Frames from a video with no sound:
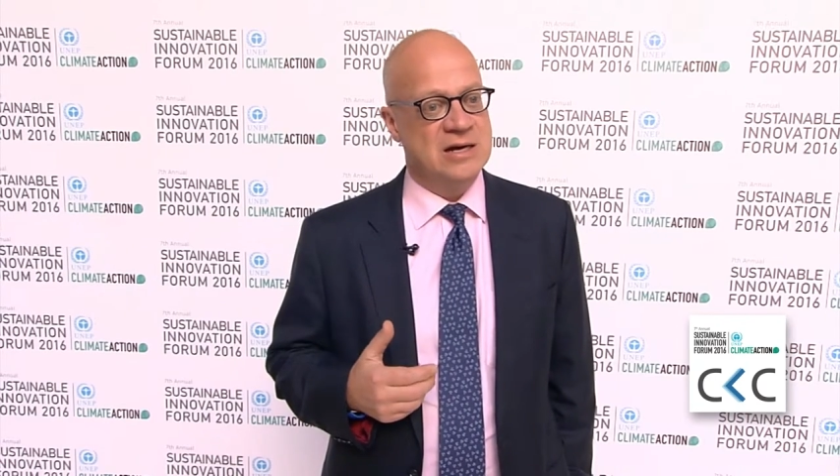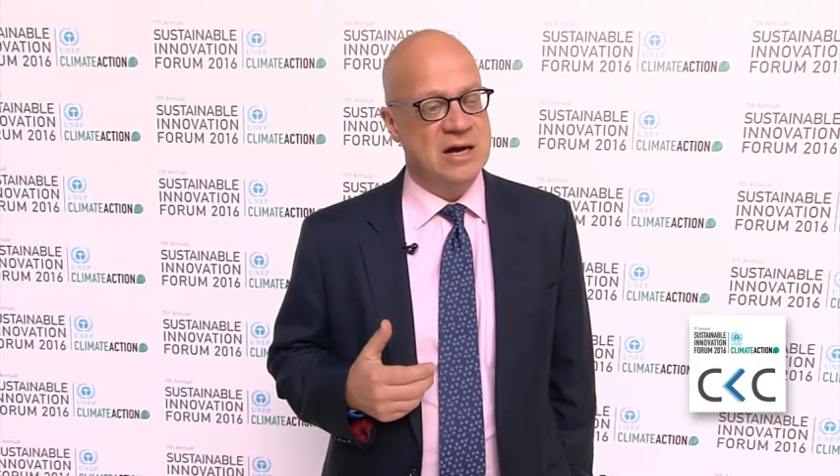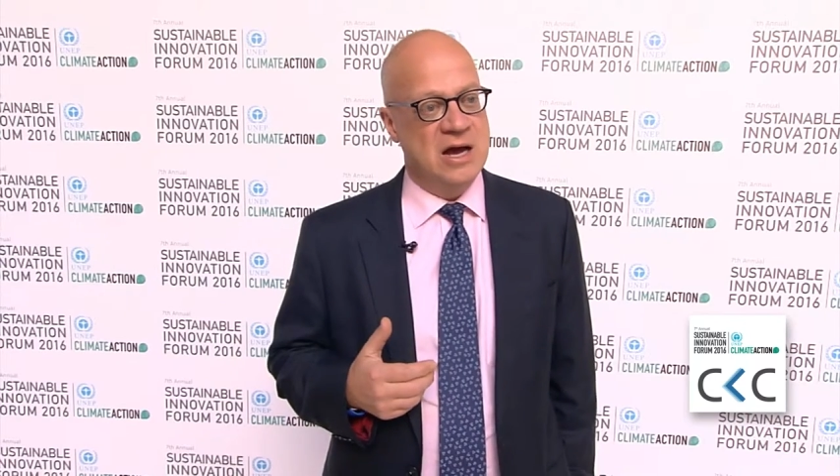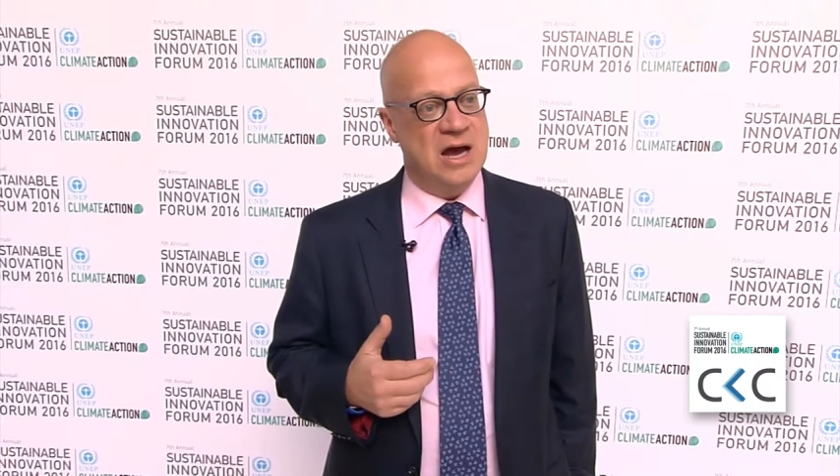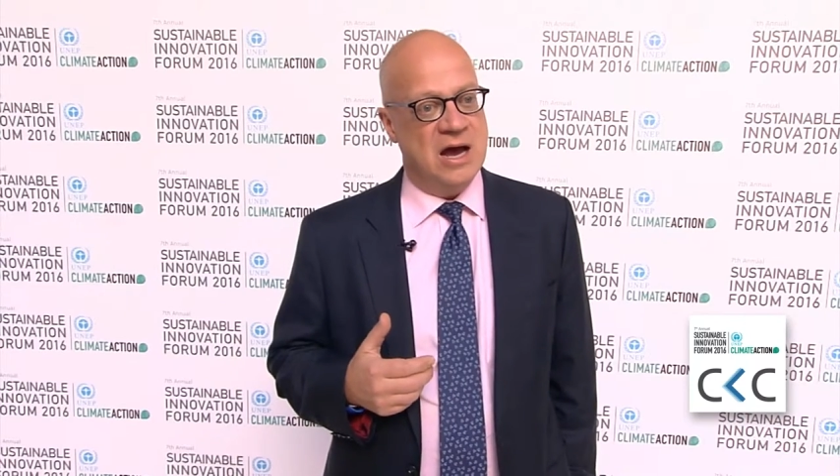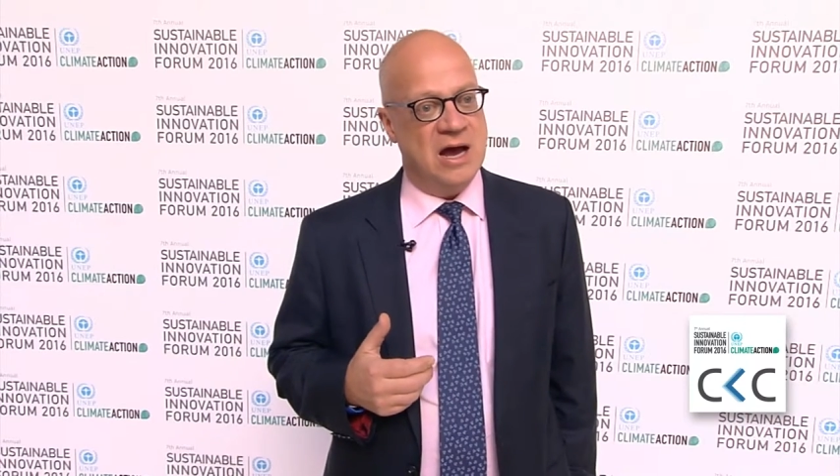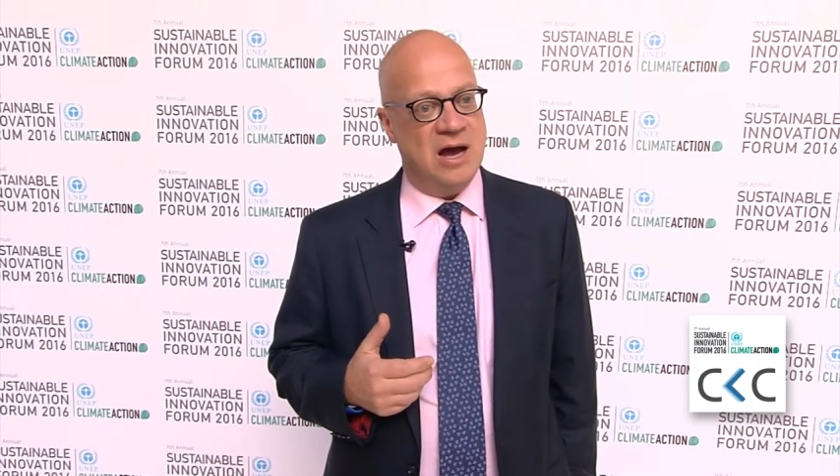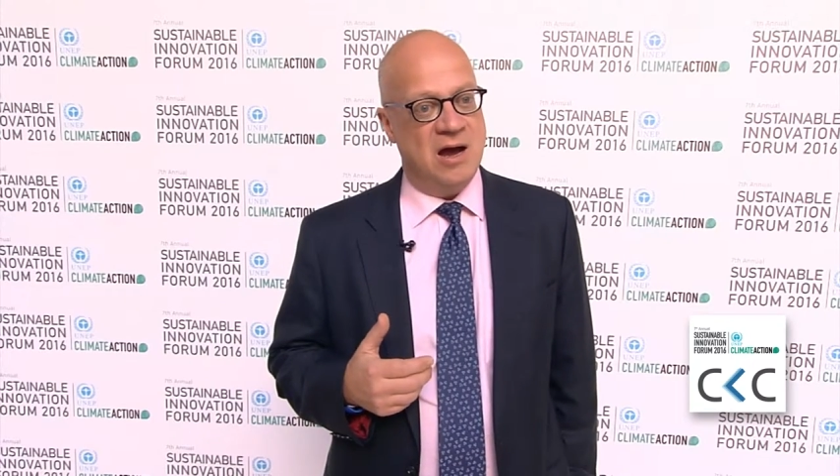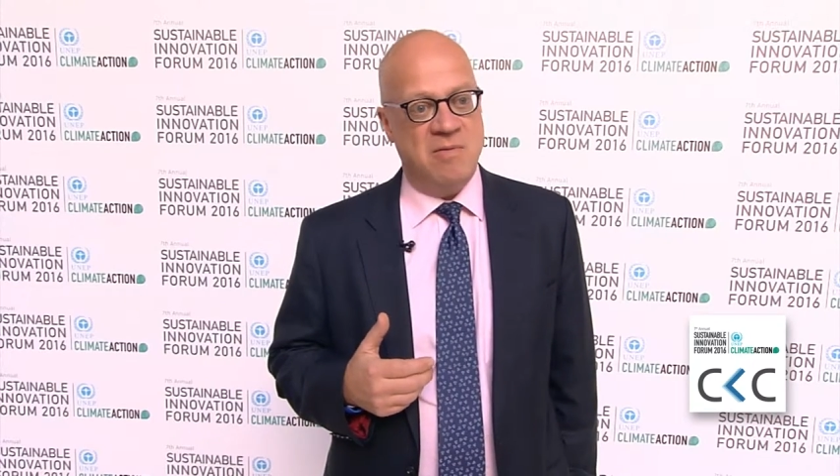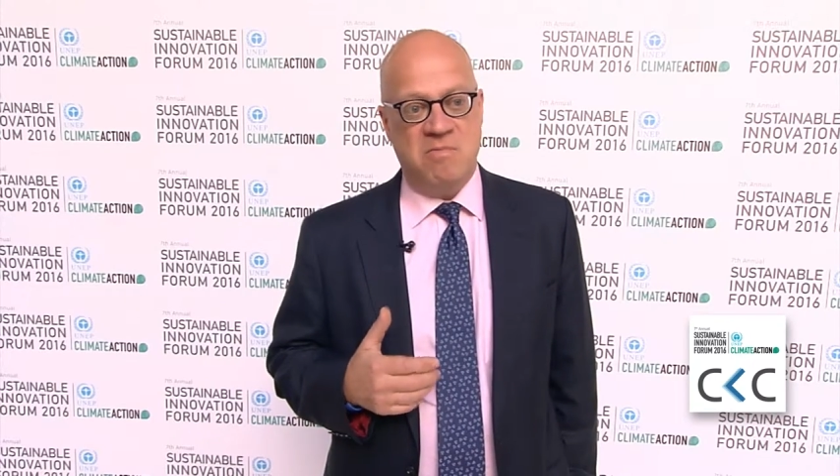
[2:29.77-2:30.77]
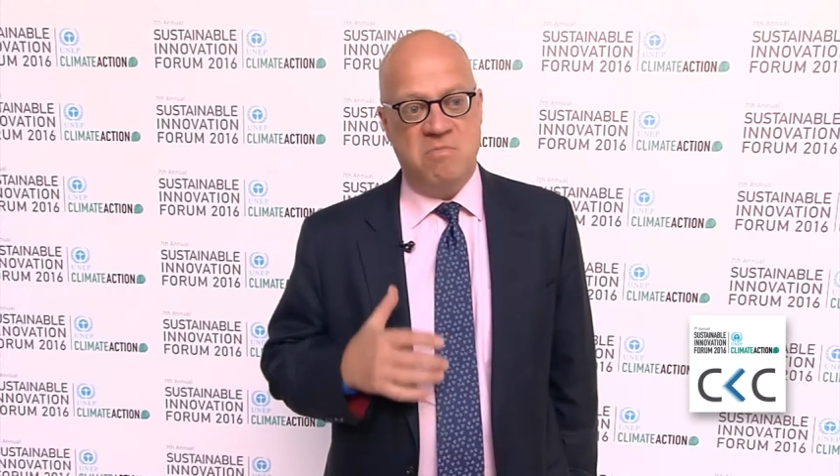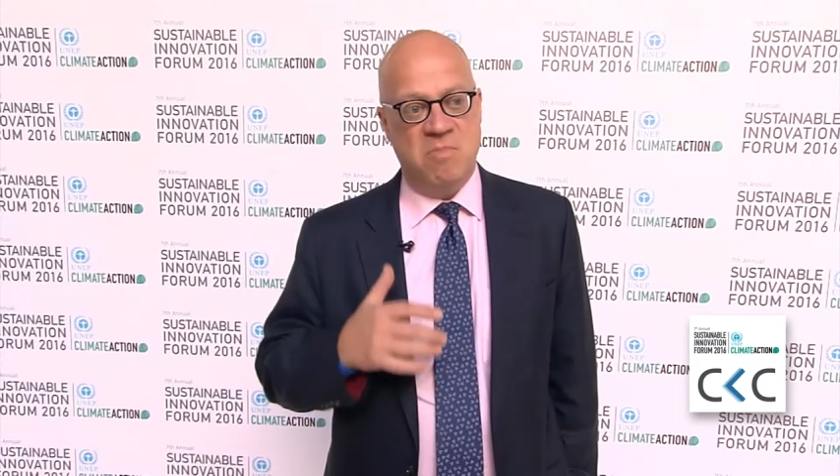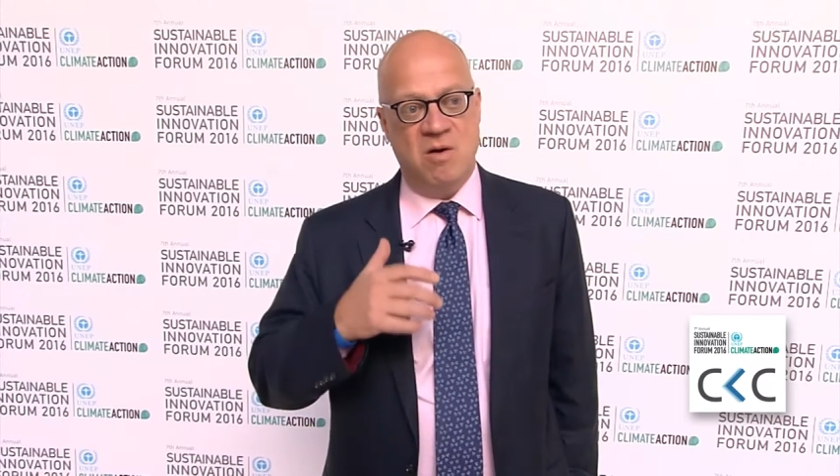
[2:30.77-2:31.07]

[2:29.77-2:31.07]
uh,